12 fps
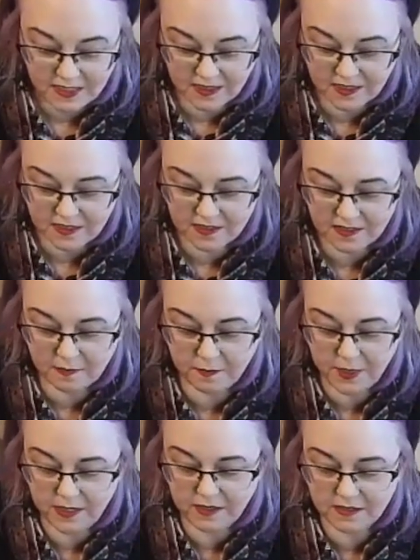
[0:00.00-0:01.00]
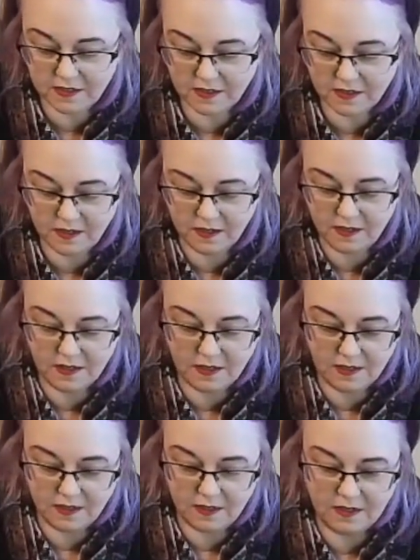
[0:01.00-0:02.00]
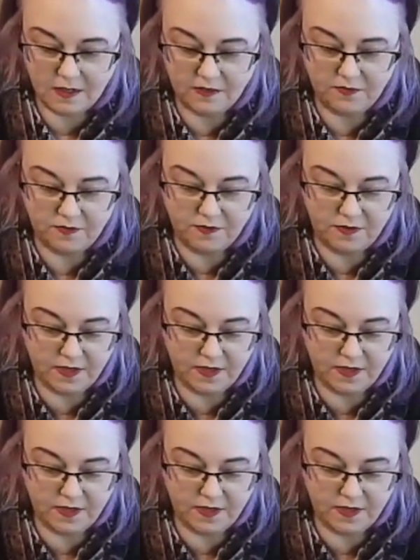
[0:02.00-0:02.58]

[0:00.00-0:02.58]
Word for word: This is a piece of